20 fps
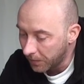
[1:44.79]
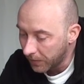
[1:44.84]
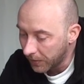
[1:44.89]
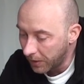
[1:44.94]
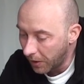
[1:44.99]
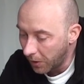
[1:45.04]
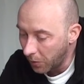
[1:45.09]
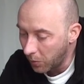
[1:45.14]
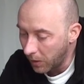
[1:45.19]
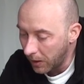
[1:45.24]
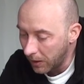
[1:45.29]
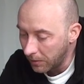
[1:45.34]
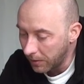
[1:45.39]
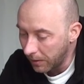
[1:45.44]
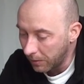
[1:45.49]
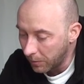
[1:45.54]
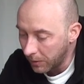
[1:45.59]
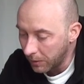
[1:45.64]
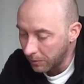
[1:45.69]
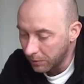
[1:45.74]
No way
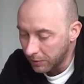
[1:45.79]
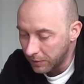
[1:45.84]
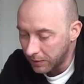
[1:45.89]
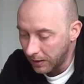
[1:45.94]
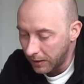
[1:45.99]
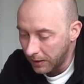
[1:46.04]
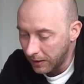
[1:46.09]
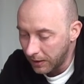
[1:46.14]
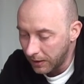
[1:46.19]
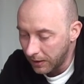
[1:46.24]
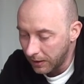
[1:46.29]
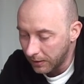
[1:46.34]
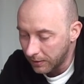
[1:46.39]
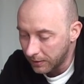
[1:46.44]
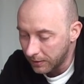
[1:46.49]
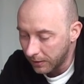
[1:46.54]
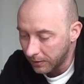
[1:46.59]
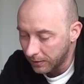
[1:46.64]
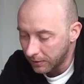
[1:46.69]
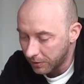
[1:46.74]
that we will stay here,
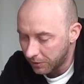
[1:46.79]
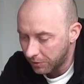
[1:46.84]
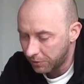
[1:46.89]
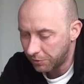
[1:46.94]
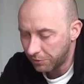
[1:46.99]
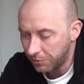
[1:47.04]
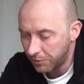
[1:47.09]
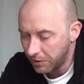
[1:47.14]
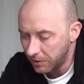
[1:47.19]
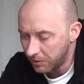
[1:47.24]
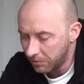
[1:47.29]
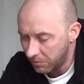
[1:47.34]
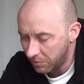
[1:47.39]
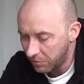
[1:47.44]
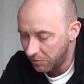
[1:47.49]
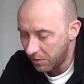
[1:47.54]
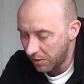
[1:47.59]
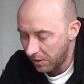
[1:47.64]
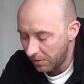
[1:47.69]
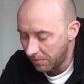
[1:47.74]
says
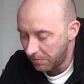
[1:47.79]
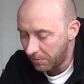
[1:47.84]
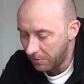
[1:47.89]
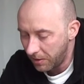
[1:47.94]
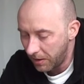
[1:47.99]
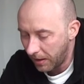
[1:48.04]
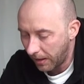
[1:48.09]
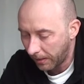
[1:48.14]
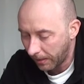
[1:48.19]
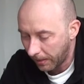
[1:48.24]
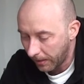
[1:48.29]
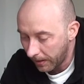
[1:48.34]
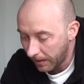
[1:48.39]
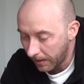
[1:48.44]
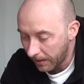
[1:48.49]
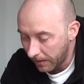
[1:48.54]
Crumel.